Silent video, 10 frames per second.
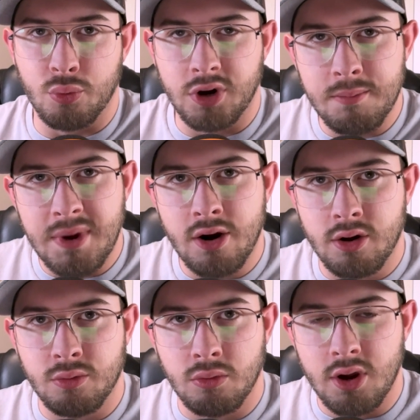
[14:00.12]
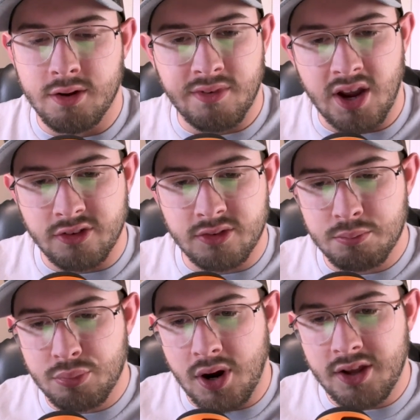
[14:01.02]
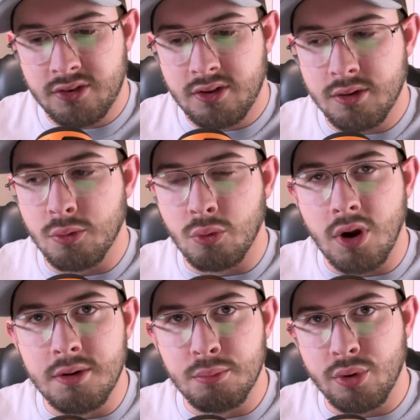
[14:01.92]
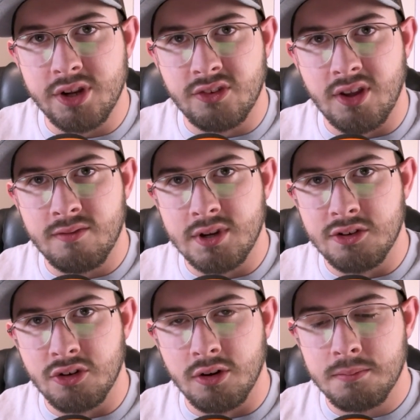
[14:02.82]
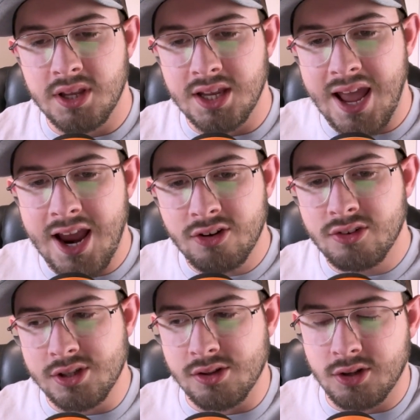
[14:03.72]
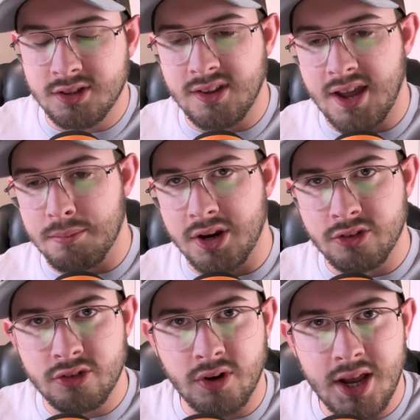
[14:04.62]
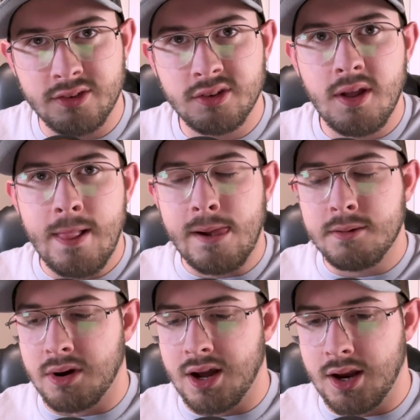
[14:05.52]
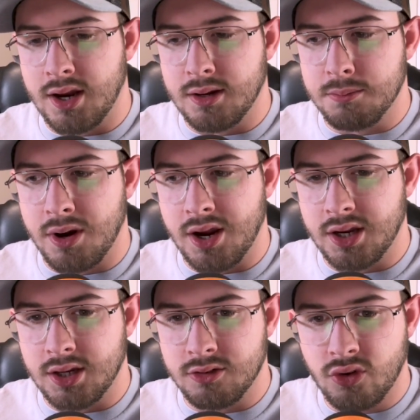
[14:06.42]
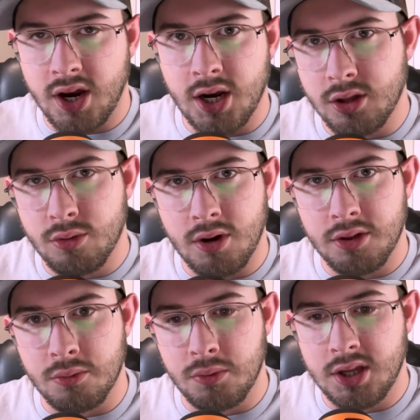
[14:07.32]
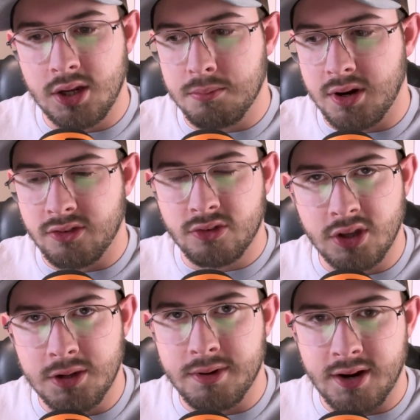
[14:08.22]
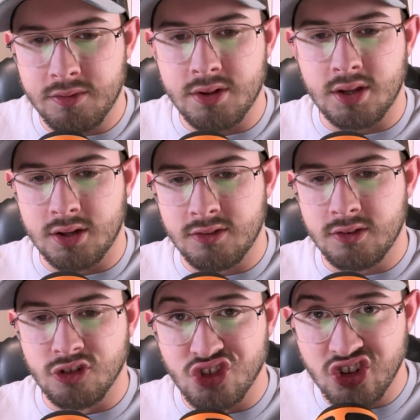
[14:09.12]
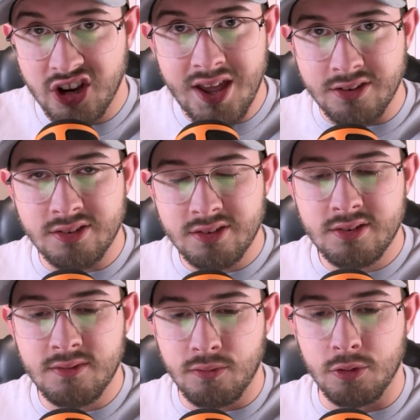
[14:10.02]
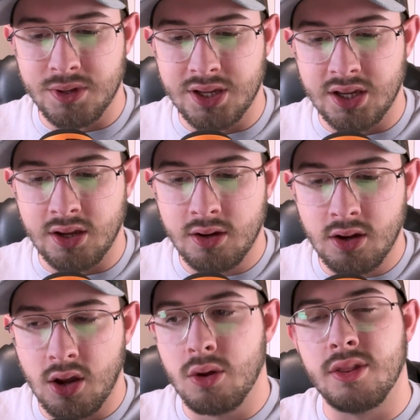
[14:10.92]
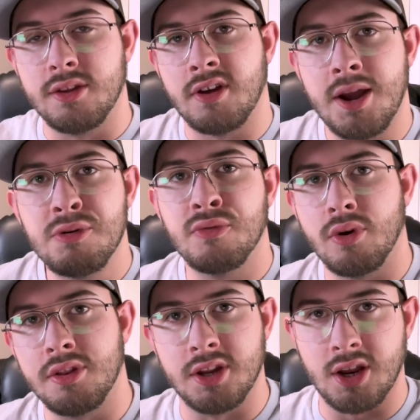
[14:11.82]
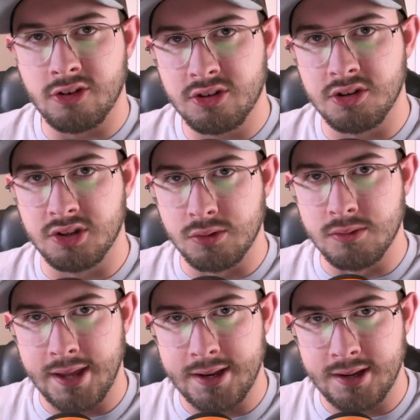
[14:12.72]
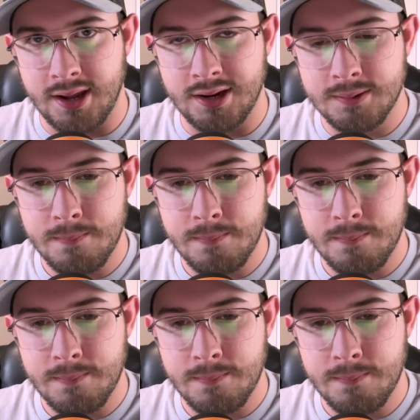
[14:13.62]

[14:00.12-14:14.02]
when I'm out on a run, if I press the run preset feature, it actually looks at my stress, my training throughout the week, my sleep and everything, and suggests for me the type of run that I should do that day.